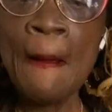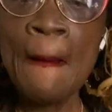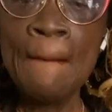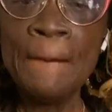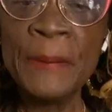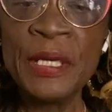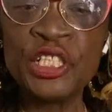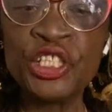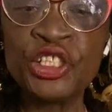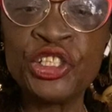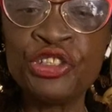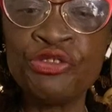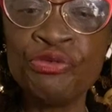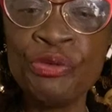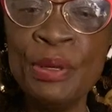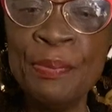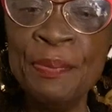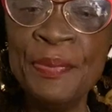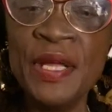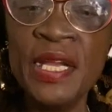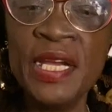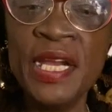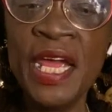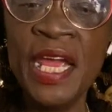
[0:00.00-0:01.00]
But
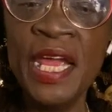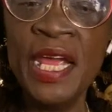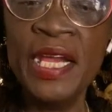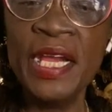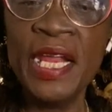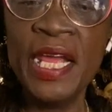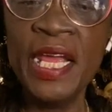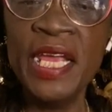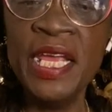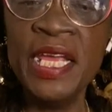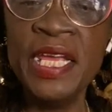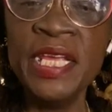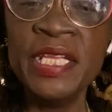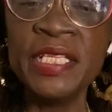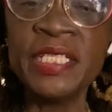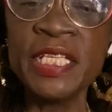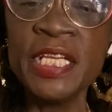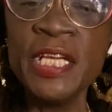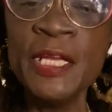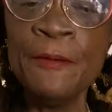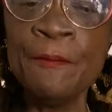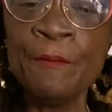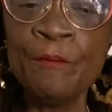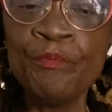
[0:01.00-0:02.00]
Shrimpin' Ain't
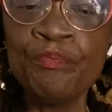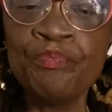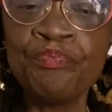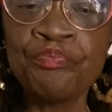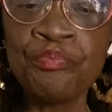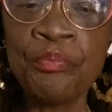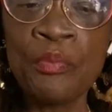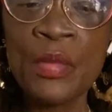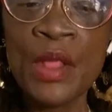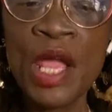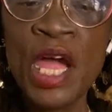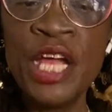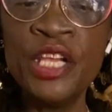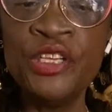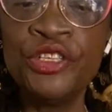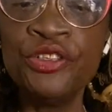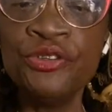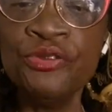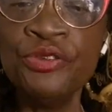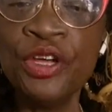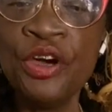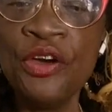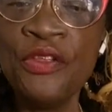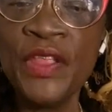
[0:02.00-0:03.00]
Easy. I do
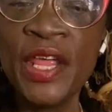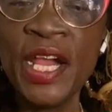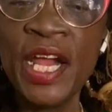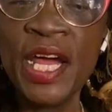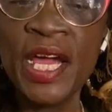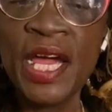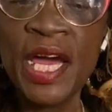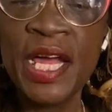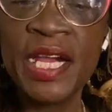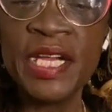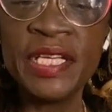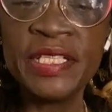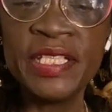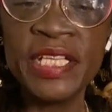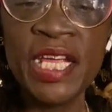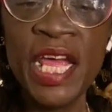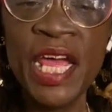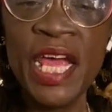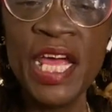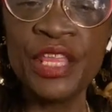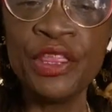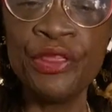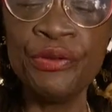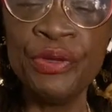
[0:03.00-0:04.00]
know that I got to
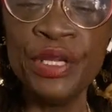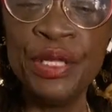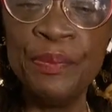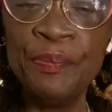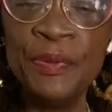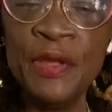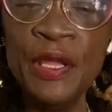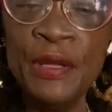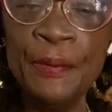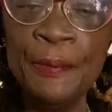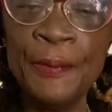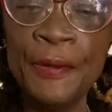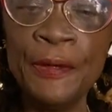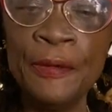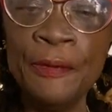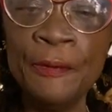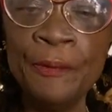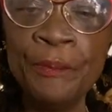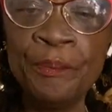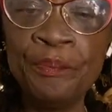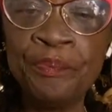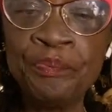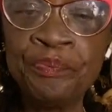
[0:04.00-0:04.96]
tag three people.